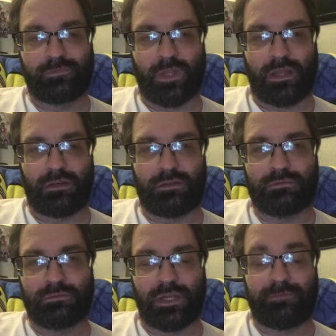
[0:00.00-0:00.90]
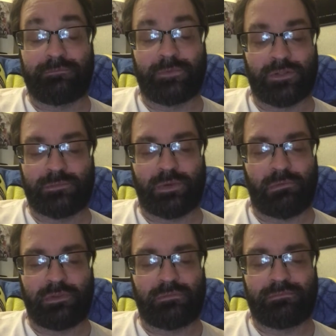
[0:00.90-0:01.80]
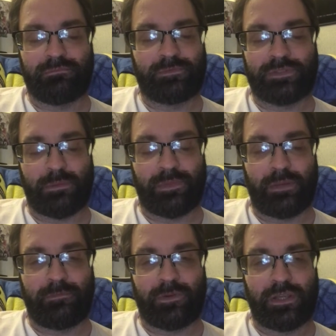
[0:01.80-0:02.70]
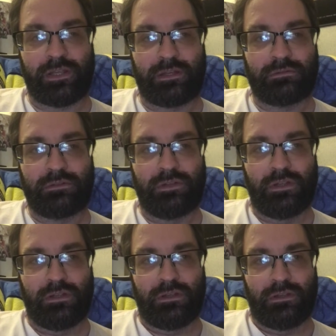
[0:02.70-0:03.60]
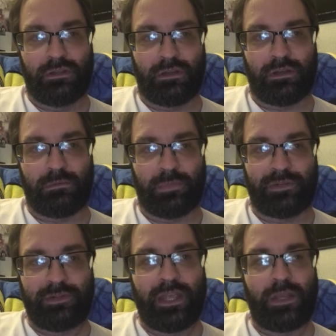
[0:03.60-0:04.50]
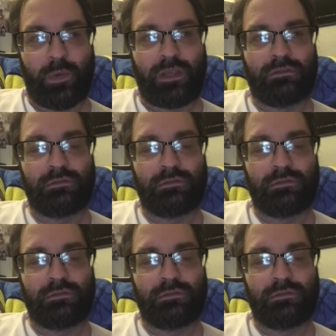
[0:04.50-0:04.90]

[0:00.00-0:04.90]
I don't know. There's probably some that I'm forgetting. But anyway,